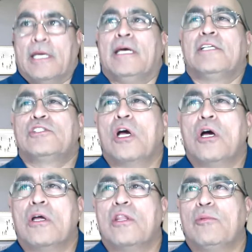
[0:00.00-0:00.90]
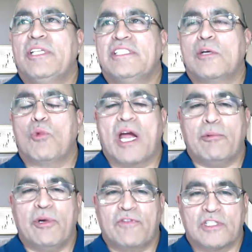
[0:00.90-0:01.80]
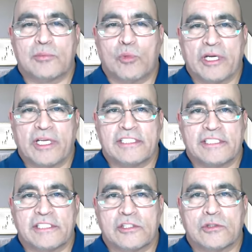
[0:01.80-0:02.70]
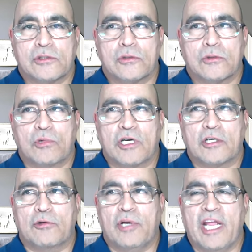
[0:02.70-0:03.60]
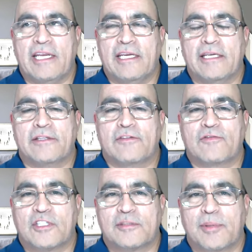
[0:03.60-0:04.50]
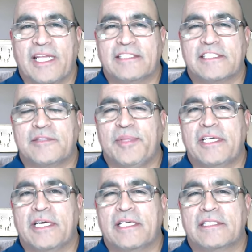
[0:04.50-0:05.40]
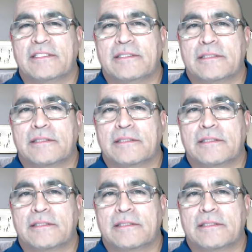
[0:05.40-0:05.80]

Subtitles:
So the reason why reverse mortgages were created in the first place is because